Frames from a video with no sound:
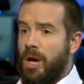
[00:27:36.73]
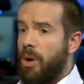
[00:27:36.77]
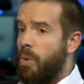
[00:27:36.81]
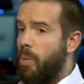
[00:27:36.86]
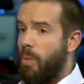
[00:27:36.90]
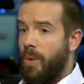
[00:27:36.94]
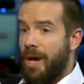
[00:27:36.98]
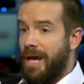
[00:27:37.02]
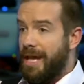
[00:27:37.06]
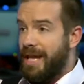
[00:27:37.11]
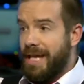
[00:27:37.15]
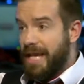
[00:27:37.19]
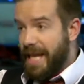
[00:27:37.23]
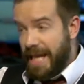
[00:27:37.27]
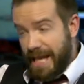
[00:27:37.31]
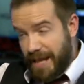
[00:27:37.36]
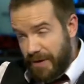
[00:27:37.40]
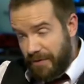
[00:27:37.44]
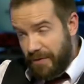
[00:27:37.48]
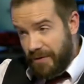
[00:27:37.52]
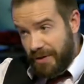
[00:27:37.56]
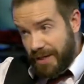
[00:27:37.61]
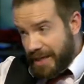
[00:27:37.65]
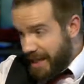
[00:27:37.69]
Where
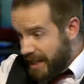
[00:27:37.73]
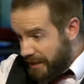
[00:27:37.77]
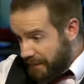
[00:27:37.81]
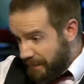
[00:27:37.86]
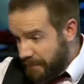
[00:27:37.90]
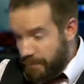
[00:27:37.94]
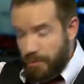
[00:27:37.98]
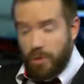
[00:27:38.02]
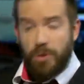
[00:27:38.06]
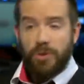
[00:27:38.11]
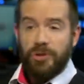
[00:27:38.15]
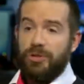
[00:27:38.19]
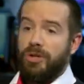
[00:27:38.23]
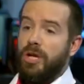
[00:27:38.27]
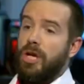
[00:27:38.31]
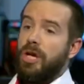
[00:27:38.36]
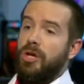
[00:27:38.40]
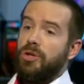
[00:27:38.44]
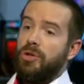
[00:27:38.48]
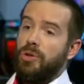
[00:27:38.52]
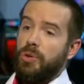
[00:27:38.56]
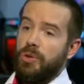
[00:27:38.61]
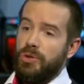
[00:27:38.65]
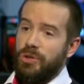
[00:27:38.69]
even if pushed,
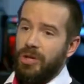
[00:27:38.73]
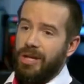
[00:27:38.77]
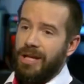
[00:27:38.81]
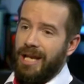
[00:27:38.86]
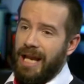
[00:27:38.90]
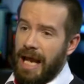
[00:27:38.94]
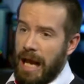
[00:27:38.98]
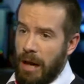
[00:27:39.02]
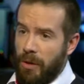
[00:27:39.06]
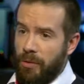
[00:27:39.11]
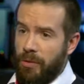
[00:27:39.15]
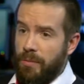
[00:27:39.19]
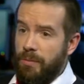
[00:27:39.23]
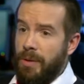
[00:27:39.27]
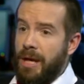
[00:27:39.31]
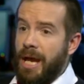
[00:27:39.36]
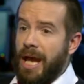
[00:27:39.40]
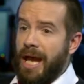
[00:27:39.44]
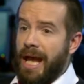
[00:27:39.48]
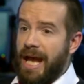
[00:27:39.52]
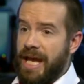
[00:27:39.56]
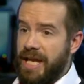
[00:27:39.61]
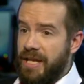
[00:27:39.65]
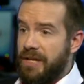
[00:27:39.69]
you should allow them
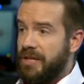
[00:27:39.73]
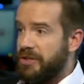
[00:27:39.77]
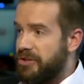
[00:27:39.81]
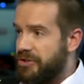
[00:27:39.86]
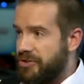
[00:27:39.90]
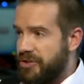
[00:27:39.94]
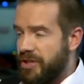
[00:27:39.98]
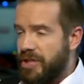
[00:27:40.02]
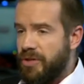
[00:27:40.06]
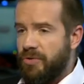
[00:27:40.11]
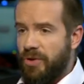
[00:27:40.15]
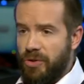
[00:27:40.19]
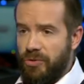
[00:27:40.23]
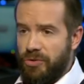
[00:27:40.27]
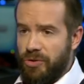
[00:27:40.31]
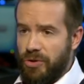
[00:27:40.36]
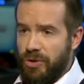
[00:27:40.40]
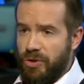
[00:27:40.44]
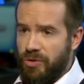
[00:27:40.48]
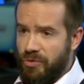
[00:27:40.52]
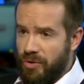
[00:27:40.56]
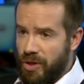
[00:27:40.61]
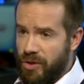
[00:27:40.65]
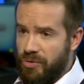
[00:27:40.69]
a zero
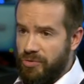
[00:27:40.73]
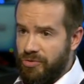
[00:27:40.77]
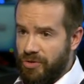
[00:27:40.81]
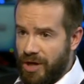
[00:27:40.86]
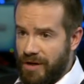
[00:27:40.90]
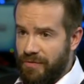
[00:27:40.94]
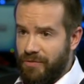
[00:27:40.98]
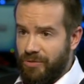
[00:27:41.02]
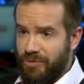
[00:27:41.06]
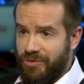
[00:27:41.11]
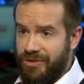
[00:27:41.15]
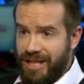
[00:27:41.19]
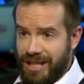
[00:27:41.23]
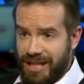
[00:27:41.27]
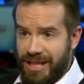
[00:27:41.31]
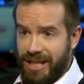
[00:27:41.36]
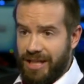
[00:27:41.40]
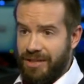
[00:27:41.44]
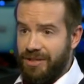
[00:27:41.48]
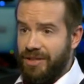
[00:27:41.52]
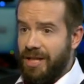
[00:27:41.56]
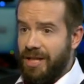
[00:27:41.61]
euro travel ticket.